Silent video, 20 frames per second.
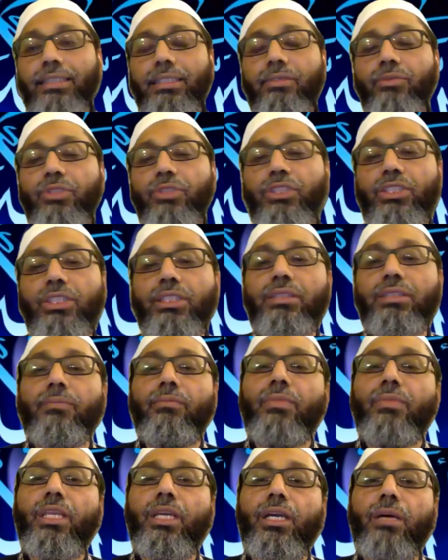which is
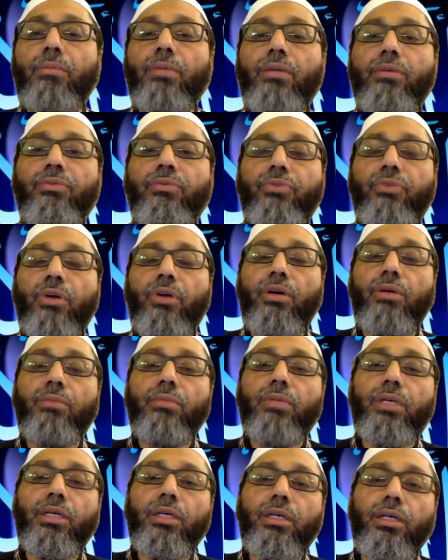coming from
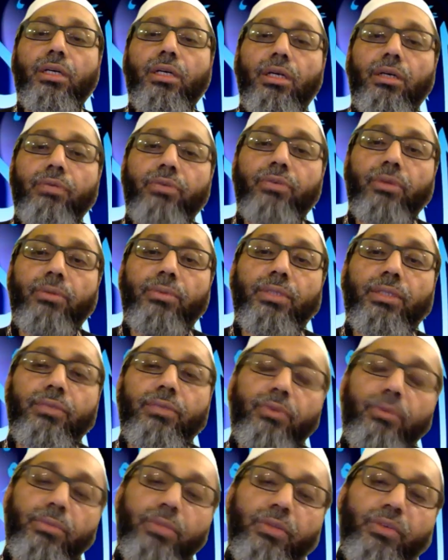
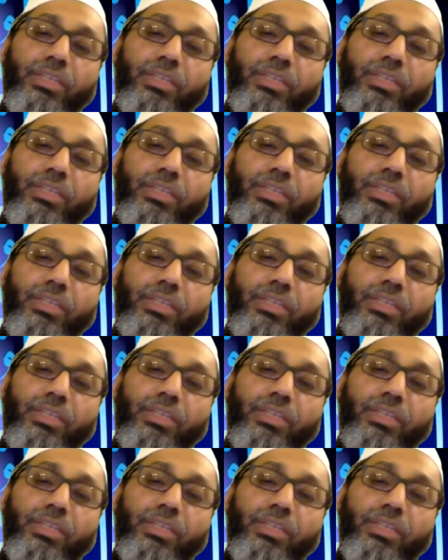the